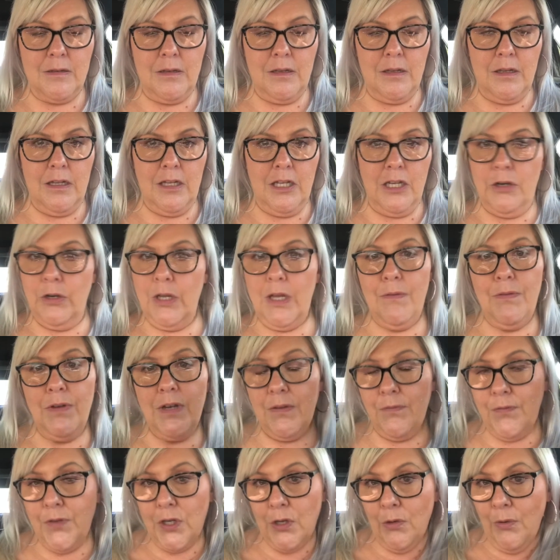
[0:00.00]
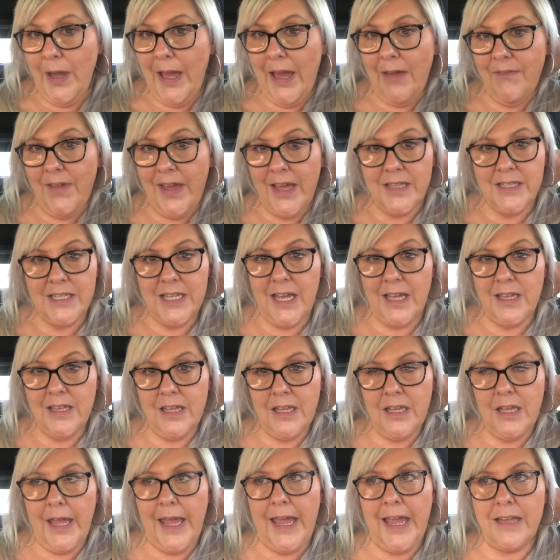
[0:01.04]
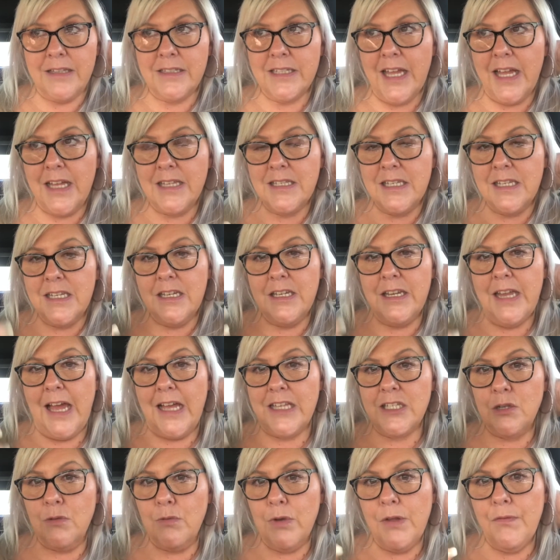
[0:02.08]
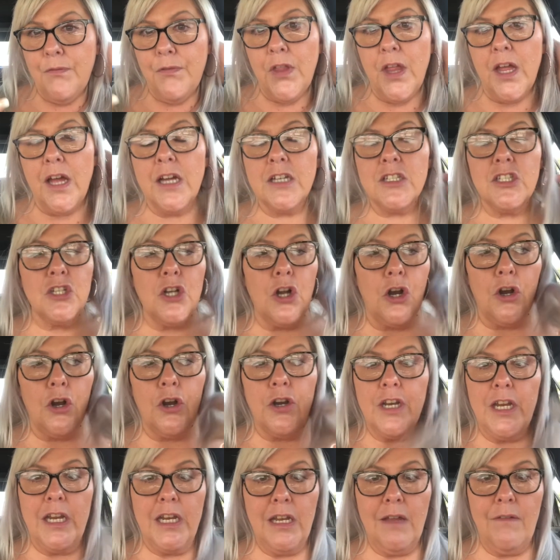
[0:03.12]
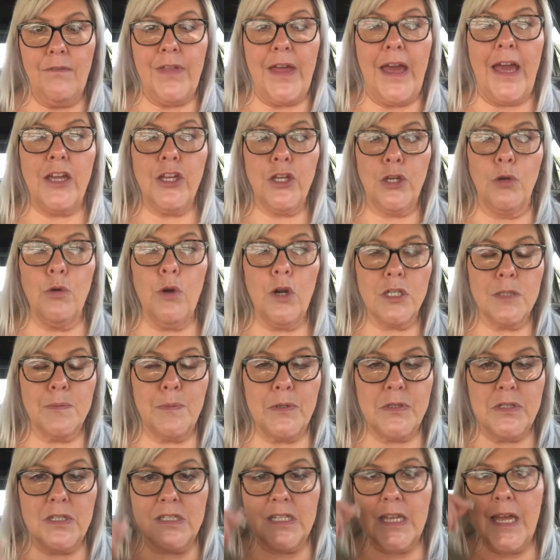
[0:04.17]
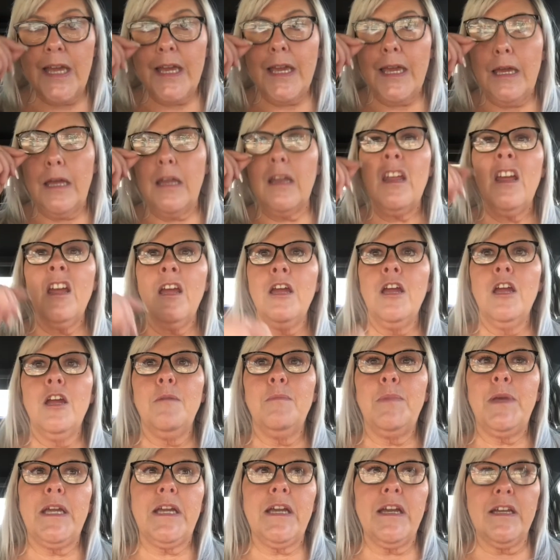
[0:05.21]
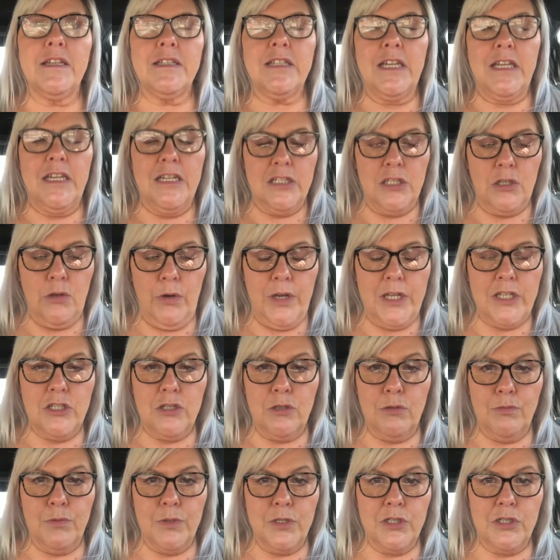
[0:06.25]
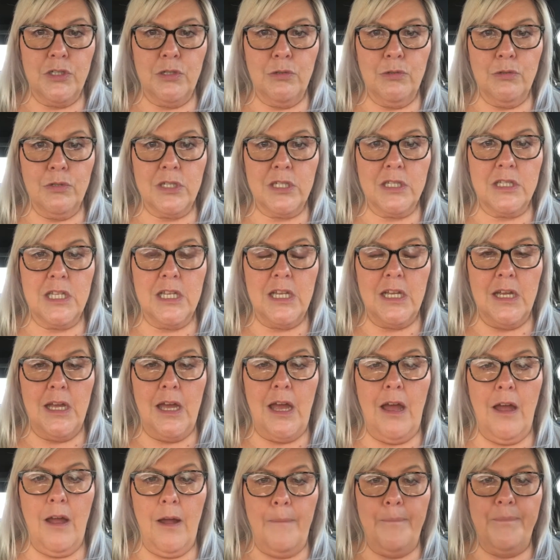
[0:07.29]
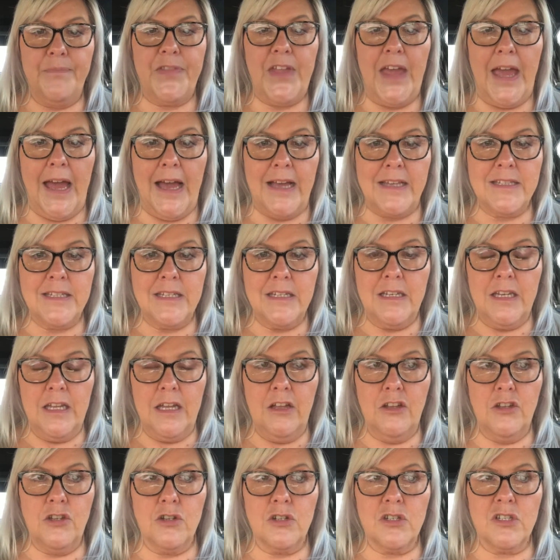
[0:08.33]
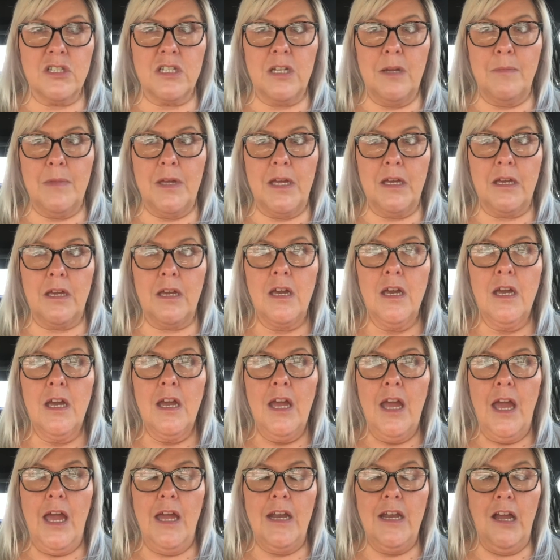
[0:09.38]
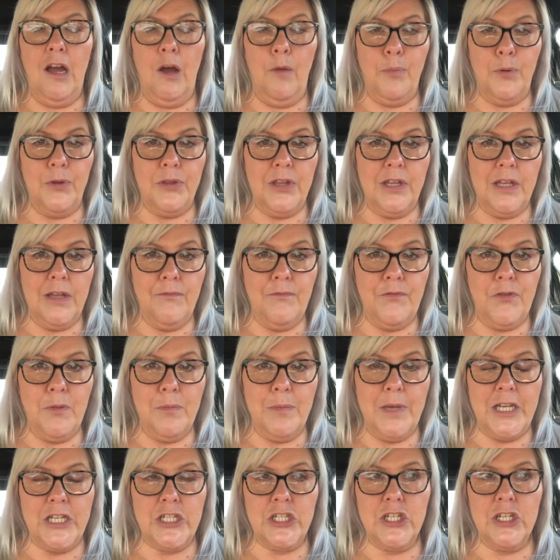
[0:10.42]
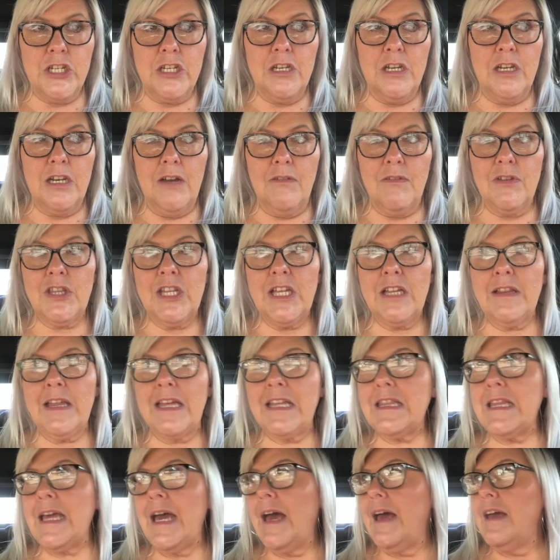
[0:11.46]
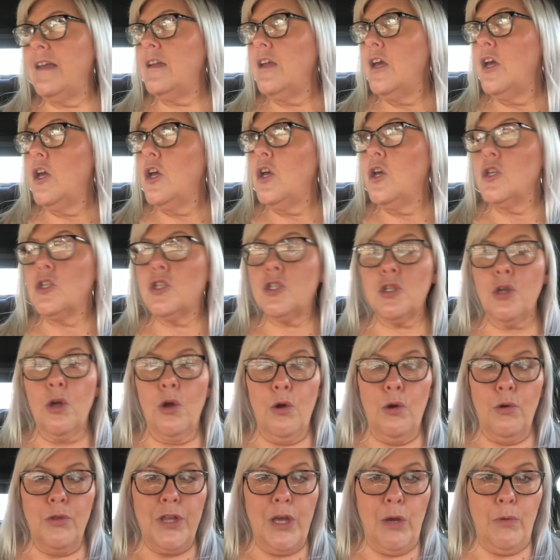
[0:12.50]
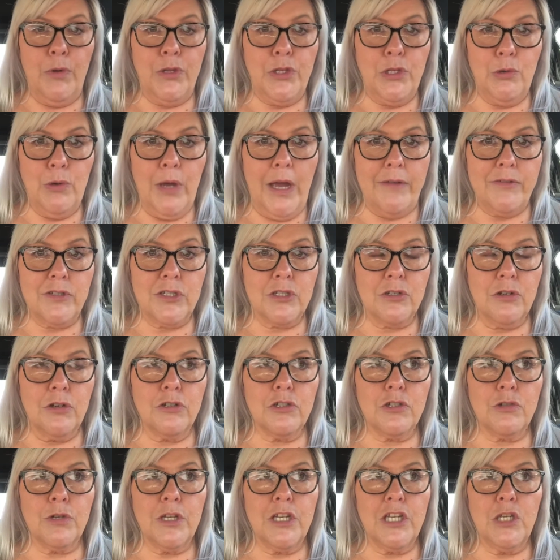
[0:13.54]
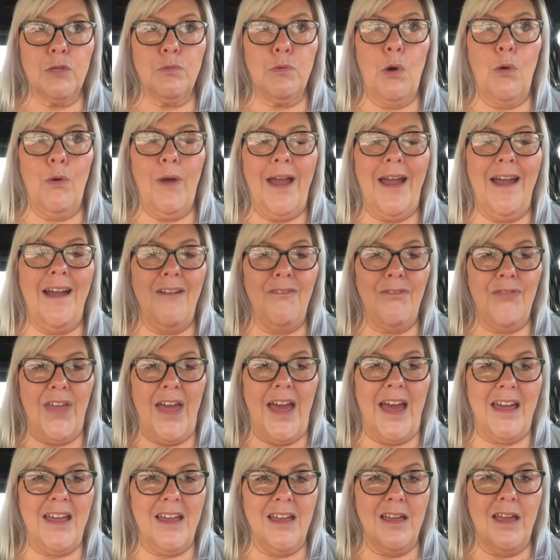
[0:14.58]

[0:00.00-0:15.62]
you know, even if you don't have antacid, acid reflux, GERD, any of that, you are supposed to take it because it is going to reduce the acid in your stomach and help with the inflammation and everything like that, so that when you have surgery, you won't have that